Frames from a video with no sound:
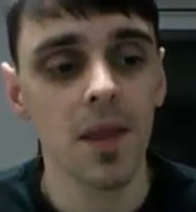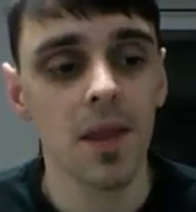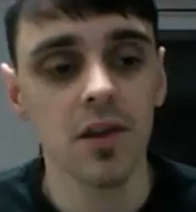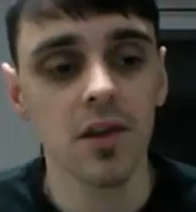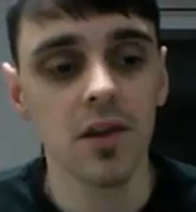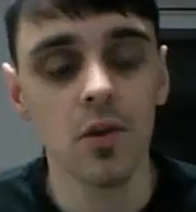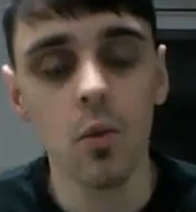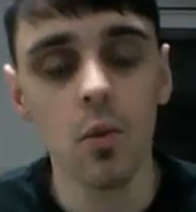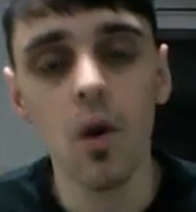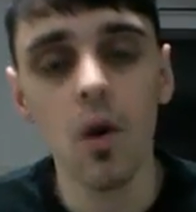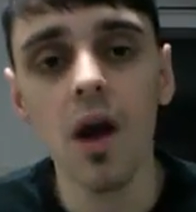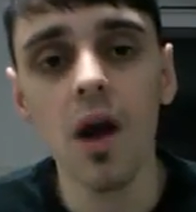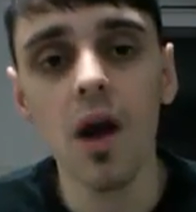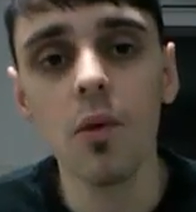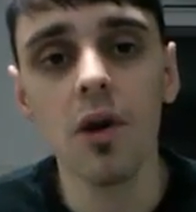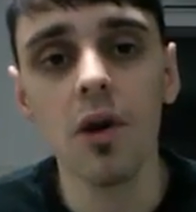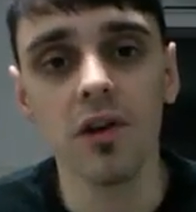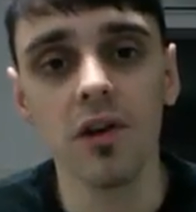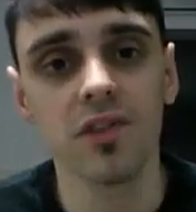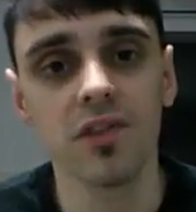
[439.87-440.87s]
you know, why
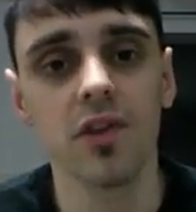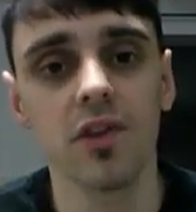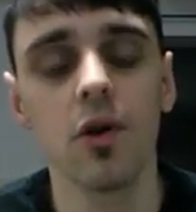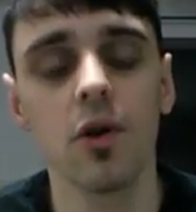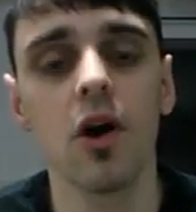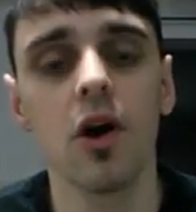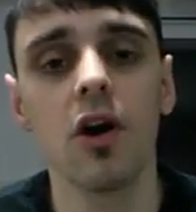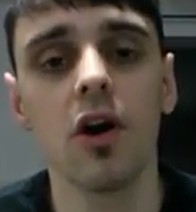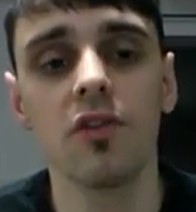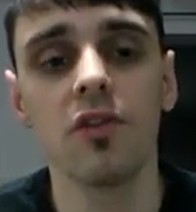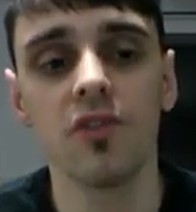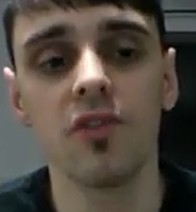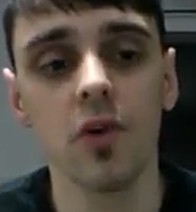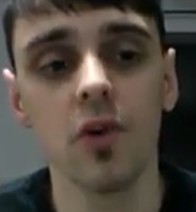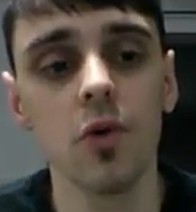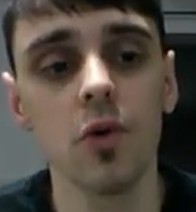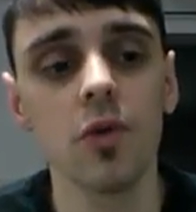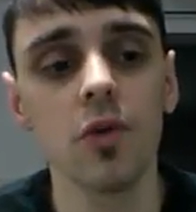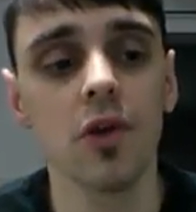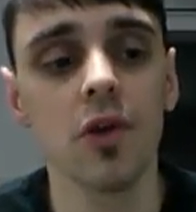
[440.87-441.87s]
work so hard for
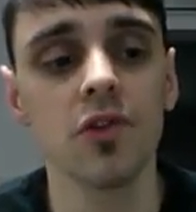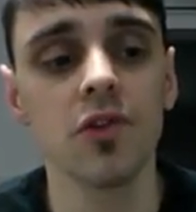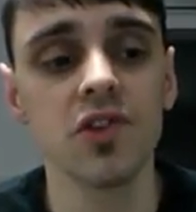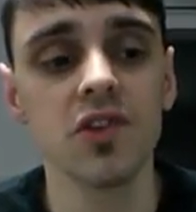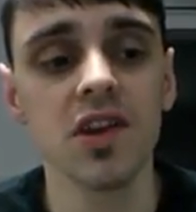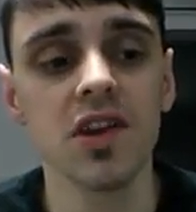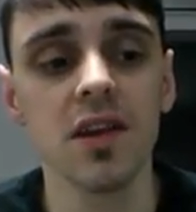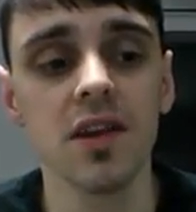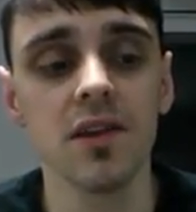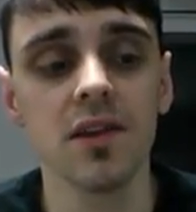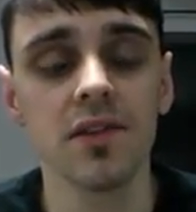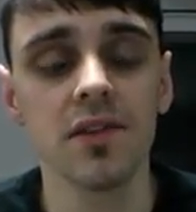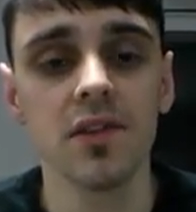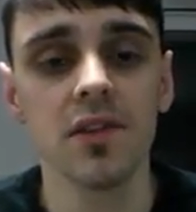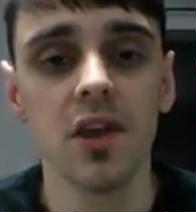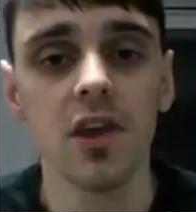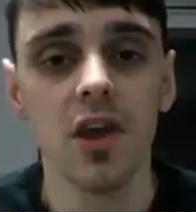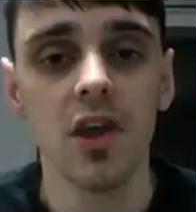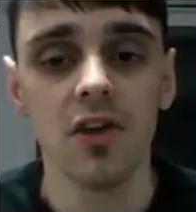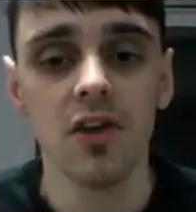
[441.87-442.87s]
all those years
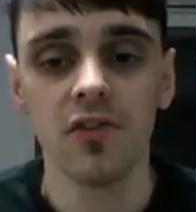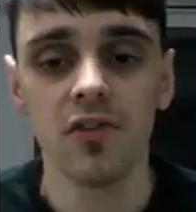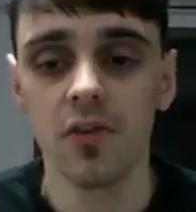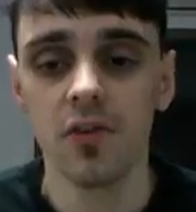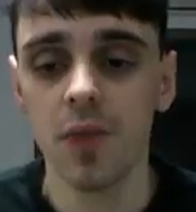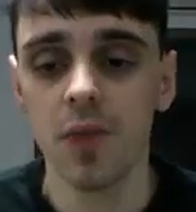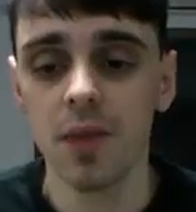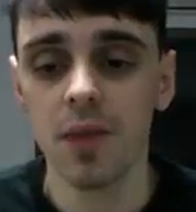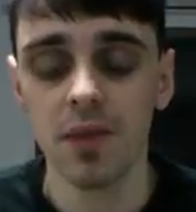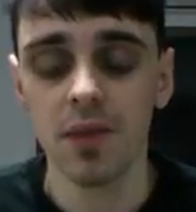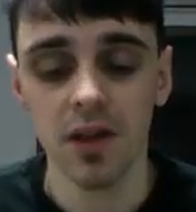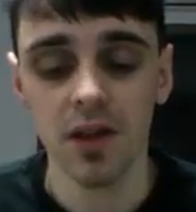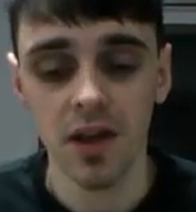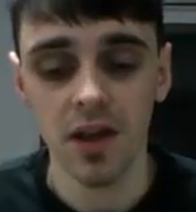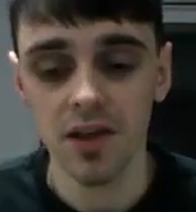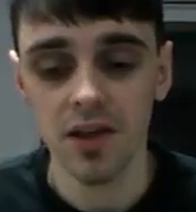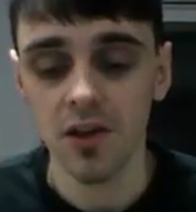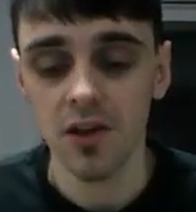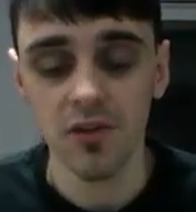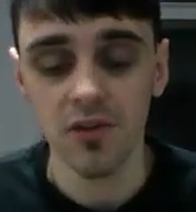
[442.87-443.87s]
for maybe,
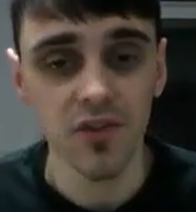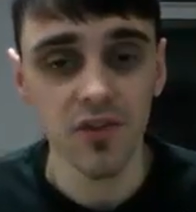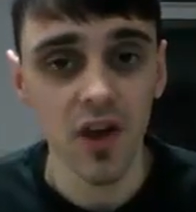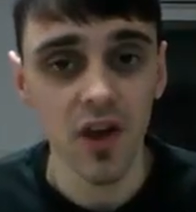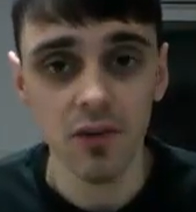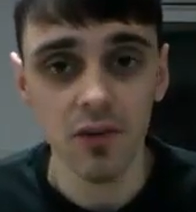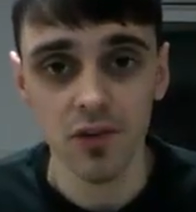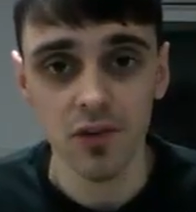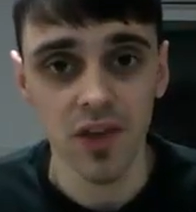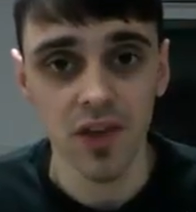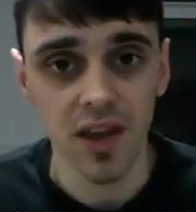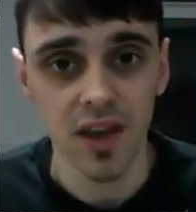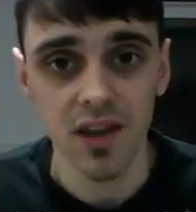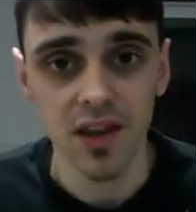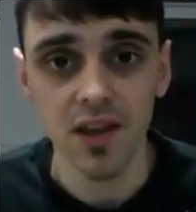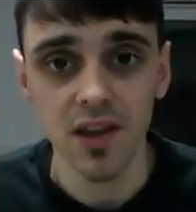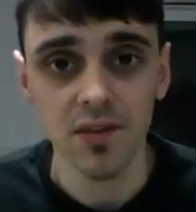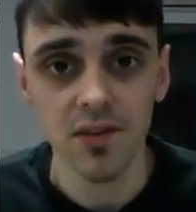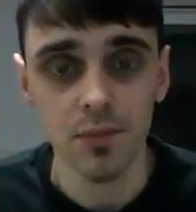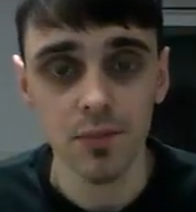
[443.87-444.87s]
like, you know, 5 or 10
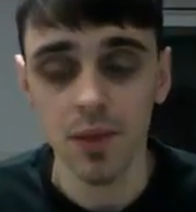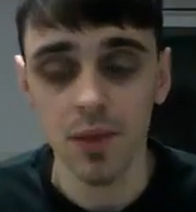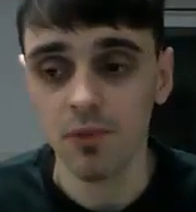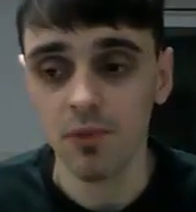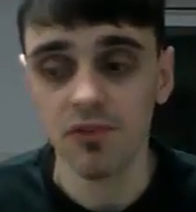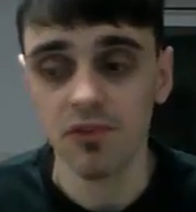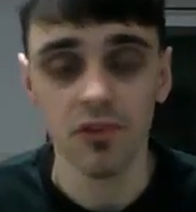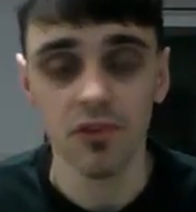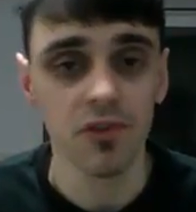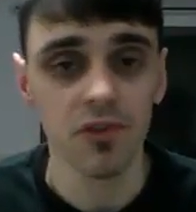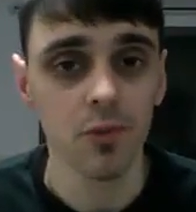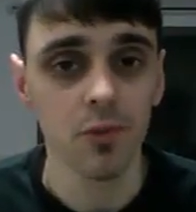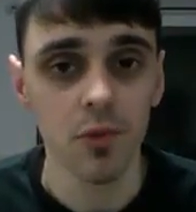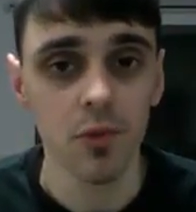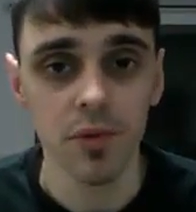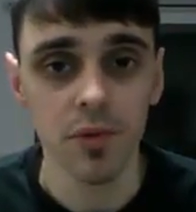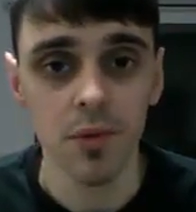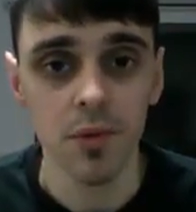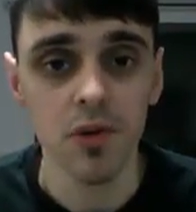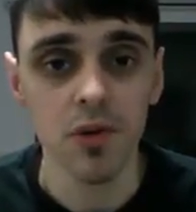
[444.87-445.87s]
years, maybe for a small
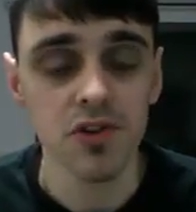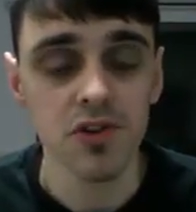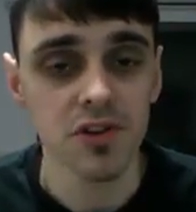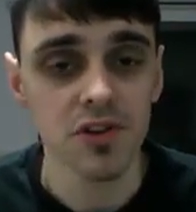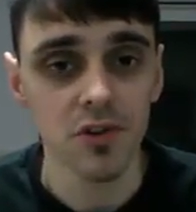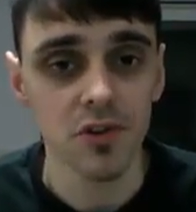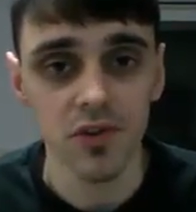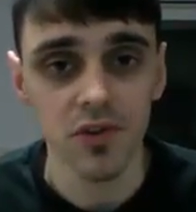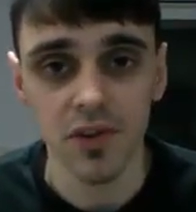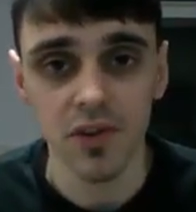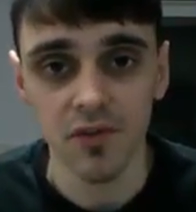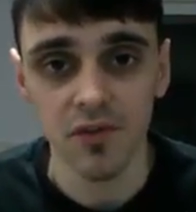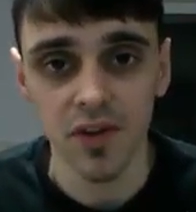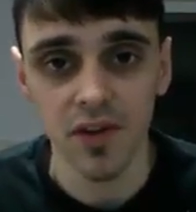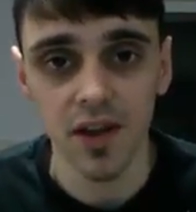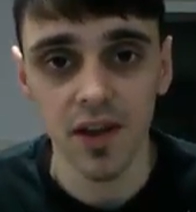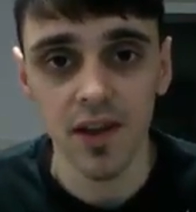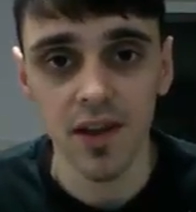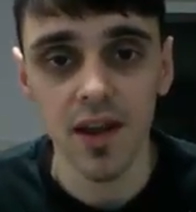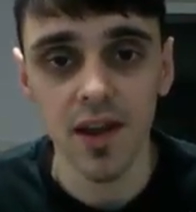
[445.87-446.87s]
promotion or something
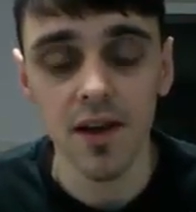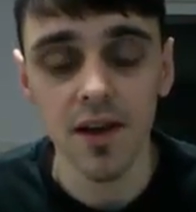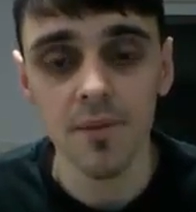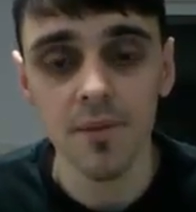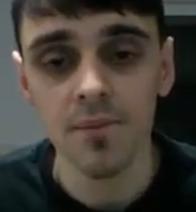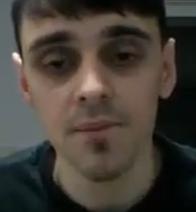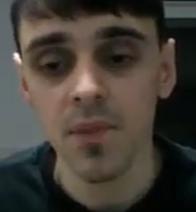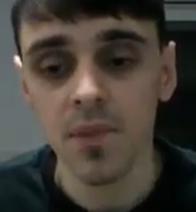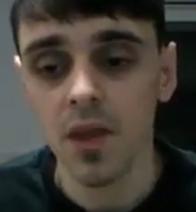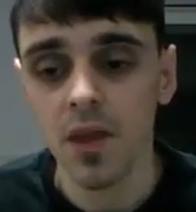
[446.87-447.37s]
like that.